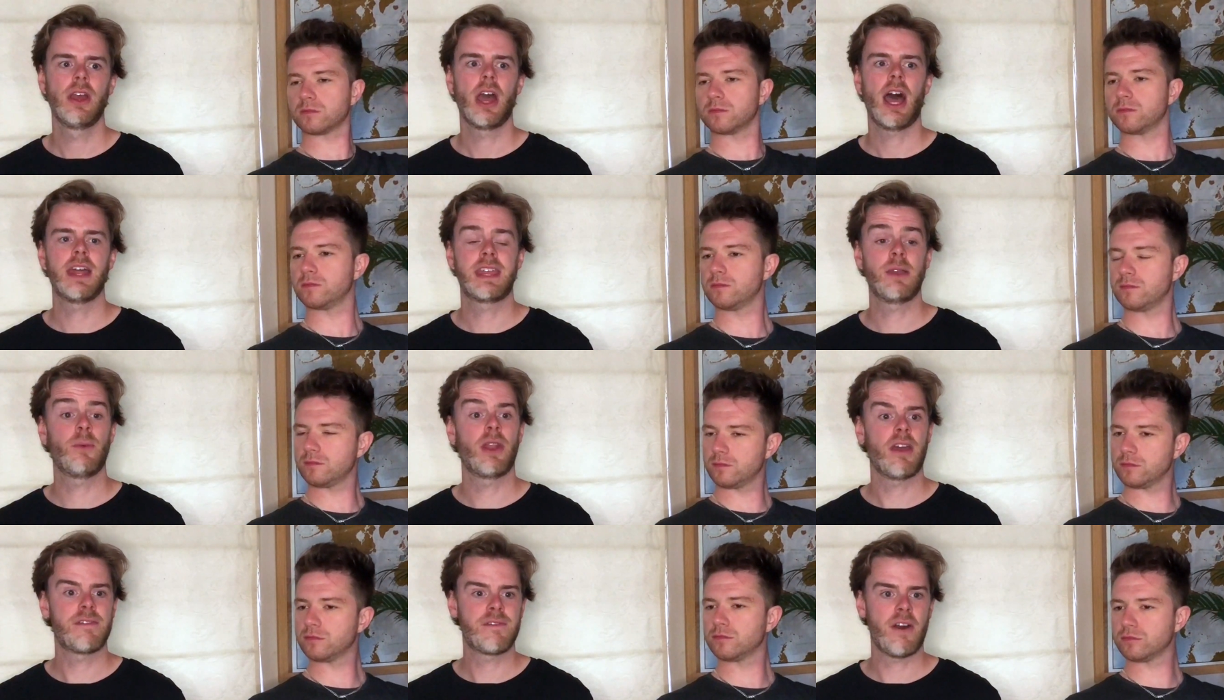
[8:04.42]
Speaker 1: I think
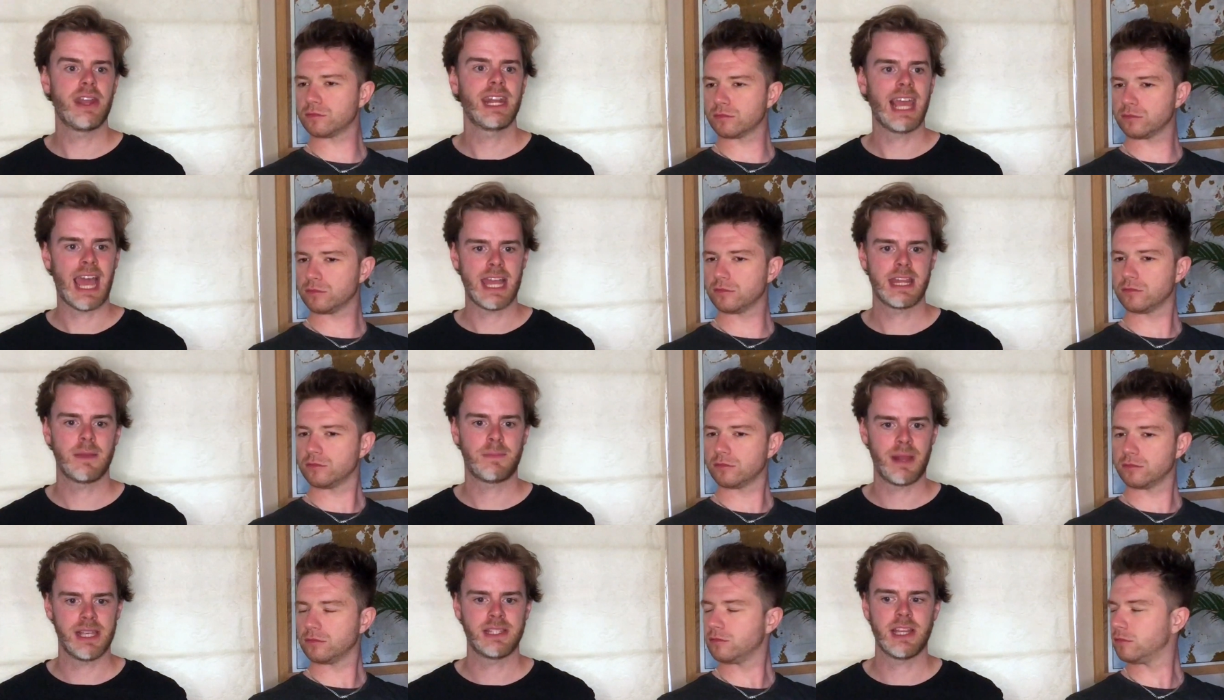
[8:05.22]
when I finally had
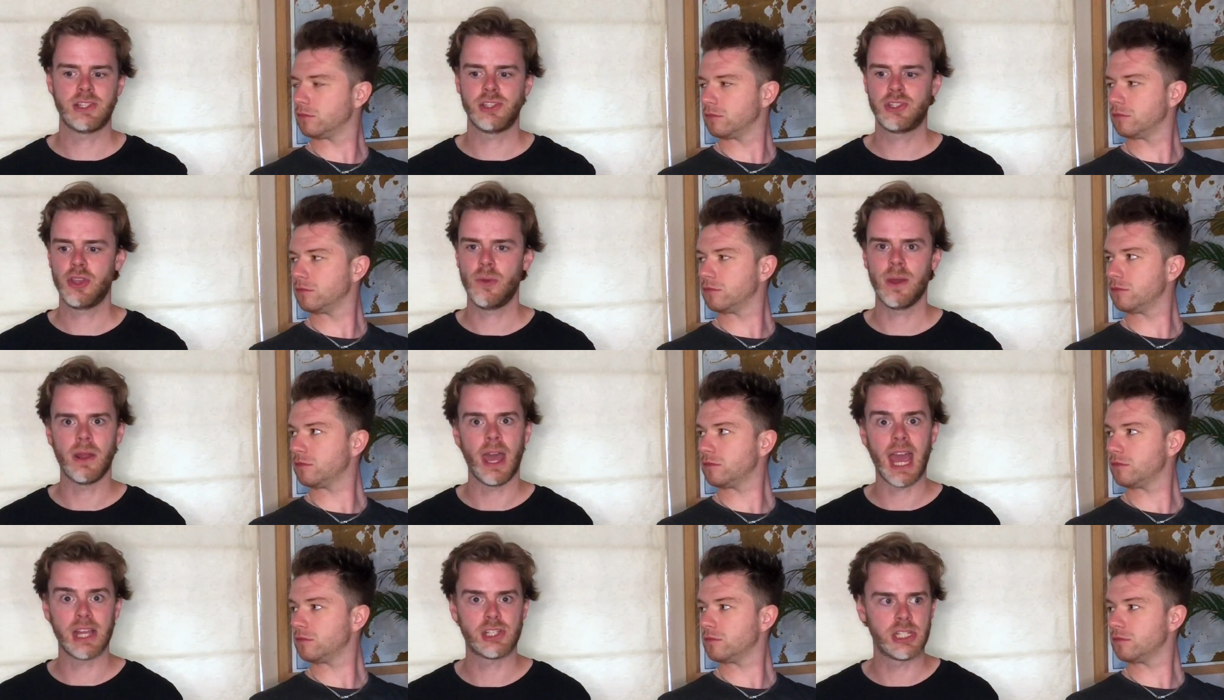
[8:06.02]
the PlayStation 2 and
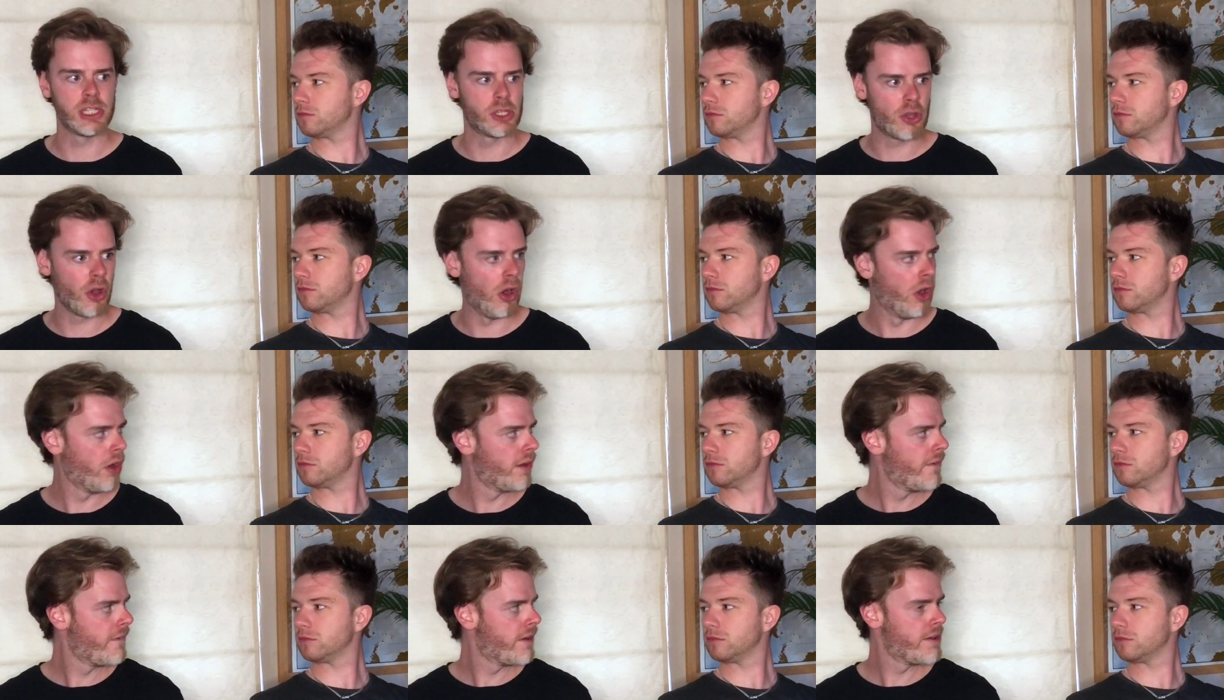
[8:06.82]
I actually got
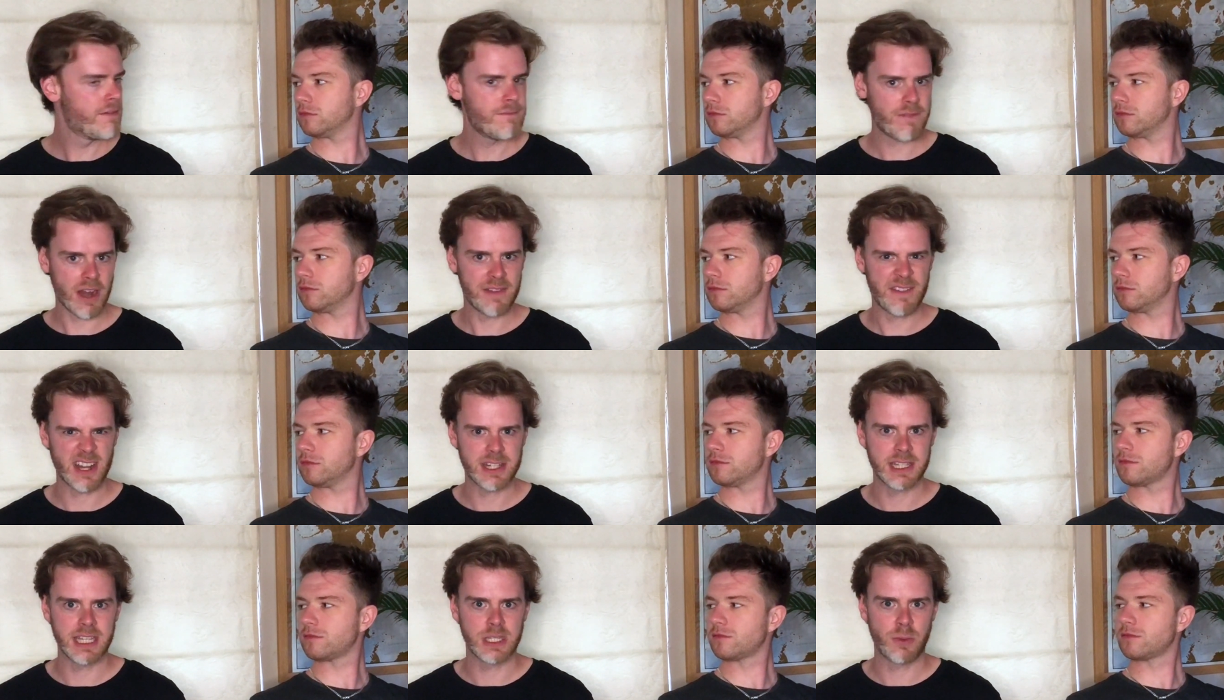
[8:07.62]
Final
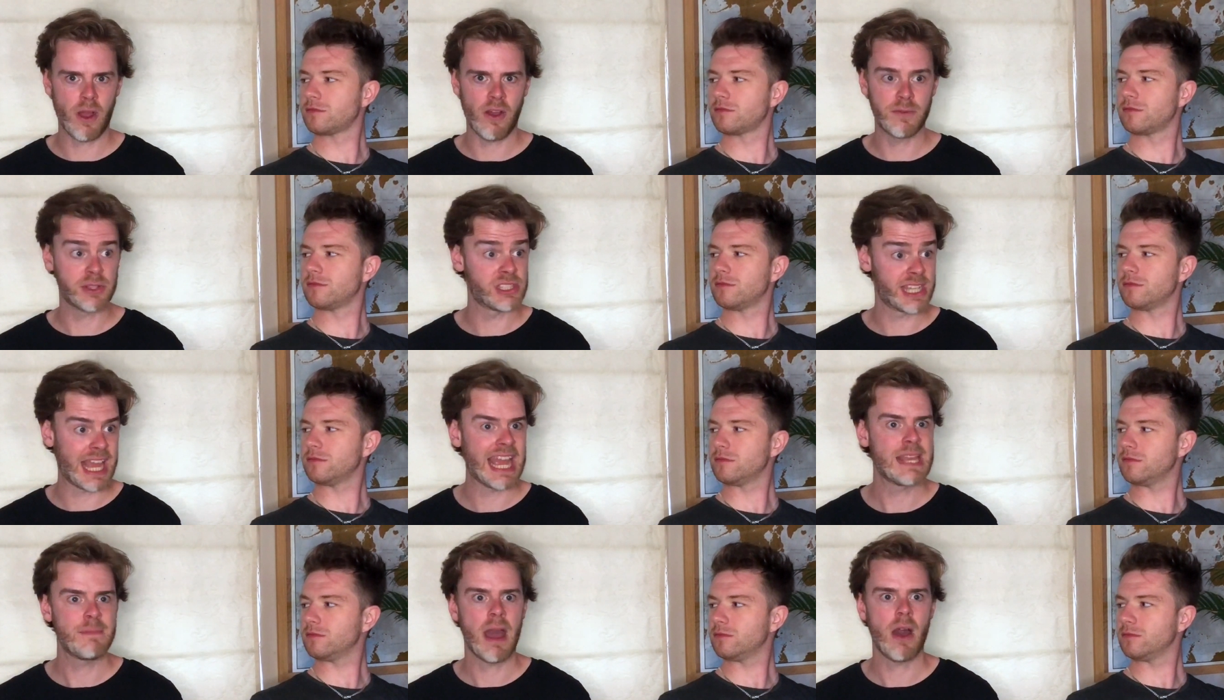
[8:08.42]
Fantasy 12 because it
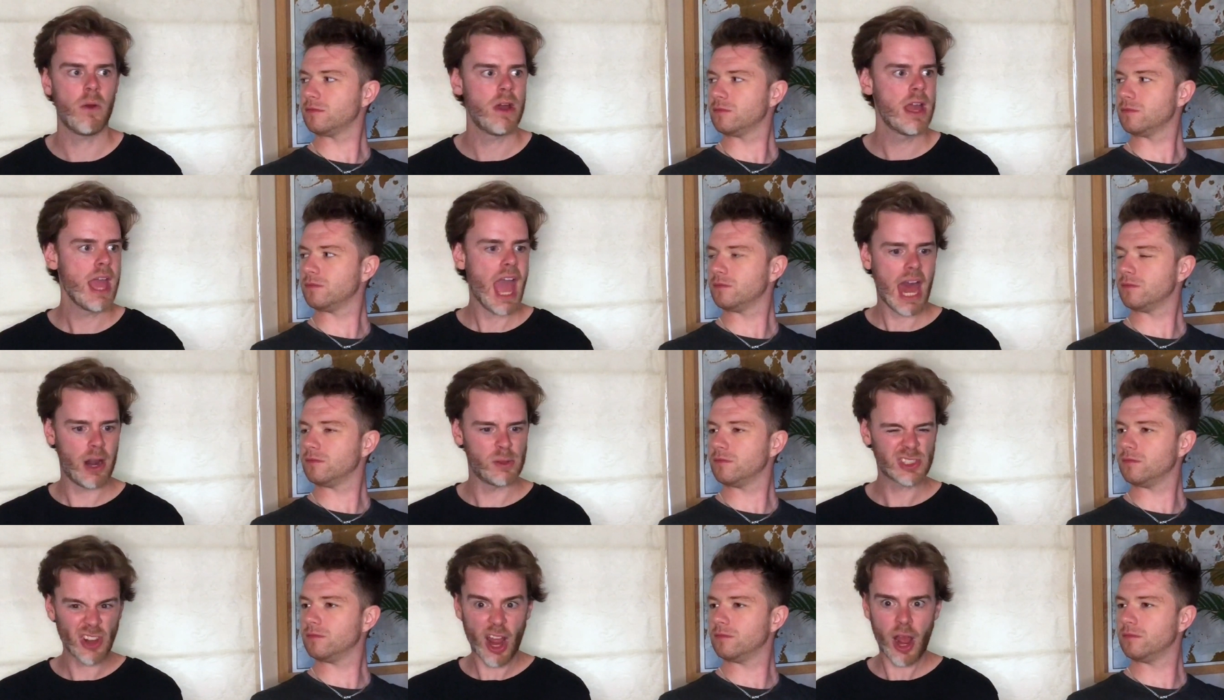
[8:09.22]
came out, and I
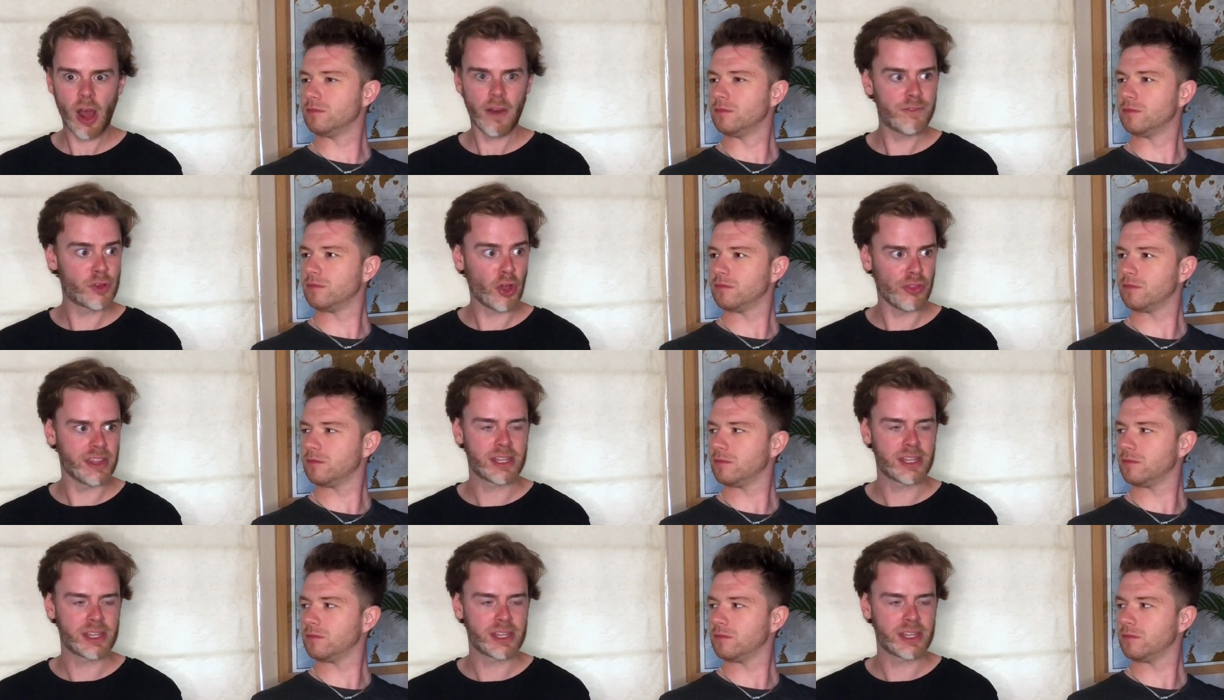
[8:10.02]
was like, oh, I've got the